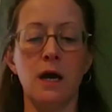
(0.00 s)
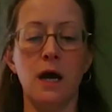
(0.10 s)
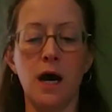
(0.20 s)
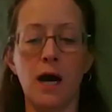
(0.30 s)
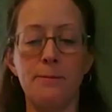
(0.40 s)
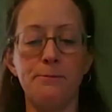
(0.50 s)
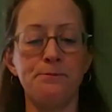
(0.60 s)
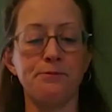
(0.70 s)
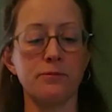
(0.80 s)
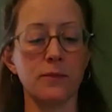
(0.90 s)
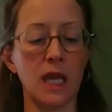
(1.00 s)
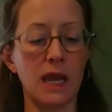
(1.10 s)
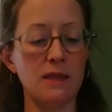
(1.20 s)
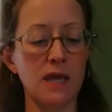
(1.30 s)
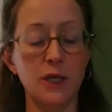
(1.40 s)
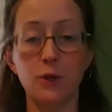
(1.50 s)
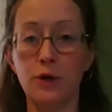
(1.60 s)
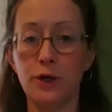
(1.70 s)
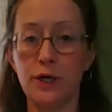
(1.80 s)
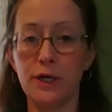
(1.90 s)
And then you
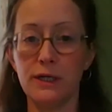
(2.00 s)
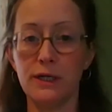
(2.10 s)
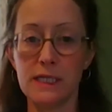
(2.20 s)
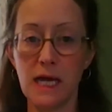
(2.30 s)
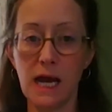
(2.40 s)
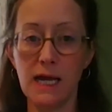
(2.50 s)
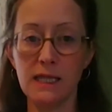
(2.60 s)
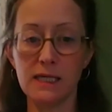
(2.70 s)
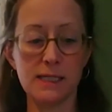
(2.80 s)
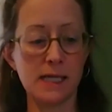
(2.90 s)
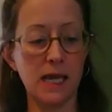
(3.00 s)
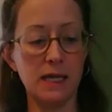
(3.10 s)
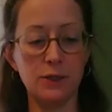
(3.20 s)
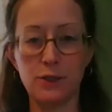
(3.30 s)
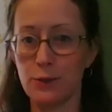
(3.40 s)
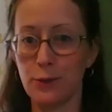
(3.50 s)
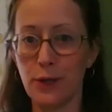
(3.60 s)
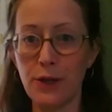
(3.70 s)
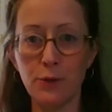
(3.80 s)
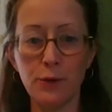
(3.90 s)
could tie this end to
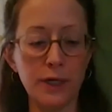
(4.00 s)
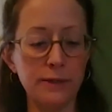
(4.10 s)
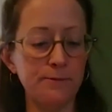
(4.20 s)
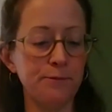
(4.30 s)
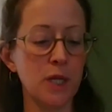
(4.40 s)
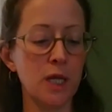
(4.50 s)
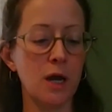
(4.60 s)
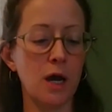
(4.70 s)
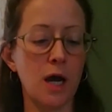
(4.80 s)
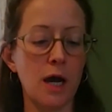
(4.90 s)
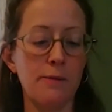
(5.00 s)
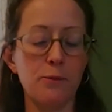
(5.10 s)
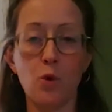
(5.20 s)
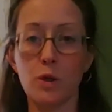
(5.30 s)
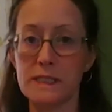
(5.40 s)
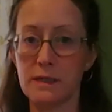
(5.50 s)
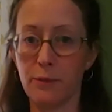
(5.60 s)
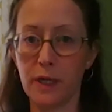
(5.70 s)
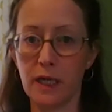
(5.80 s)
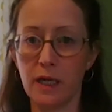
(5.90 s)
another one or
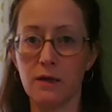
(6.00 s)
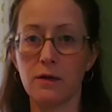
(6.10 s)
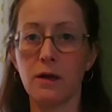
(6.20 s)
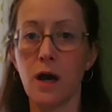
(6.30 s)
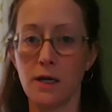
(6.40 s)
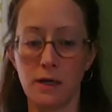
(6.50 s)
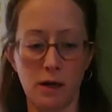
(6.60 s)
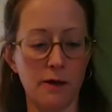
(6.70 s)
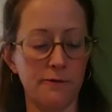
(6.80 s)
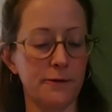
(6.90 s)
simply cut it off.